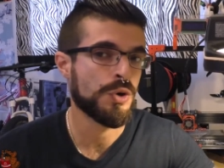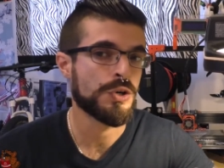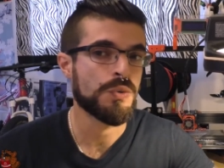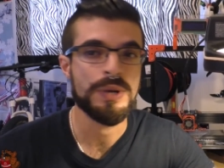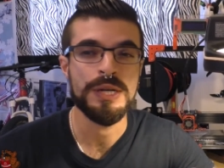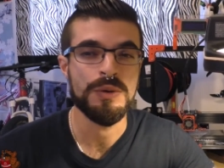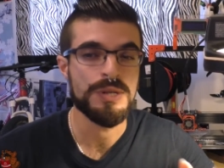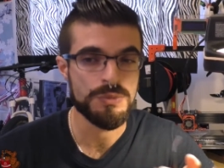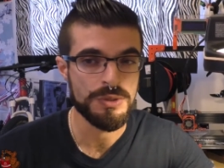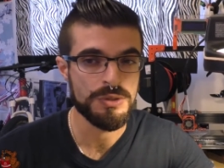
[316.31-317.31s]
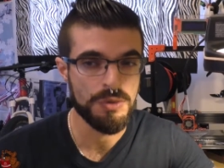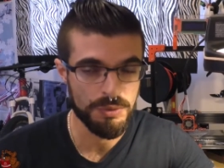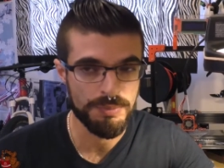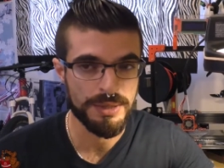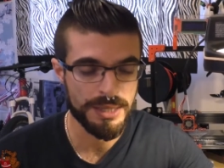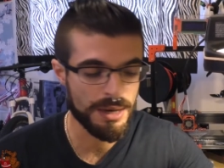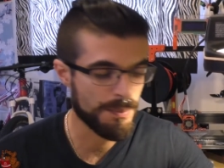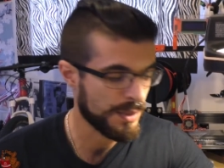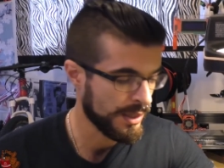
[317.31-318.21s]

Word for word: where your radio is when you go to pick it up.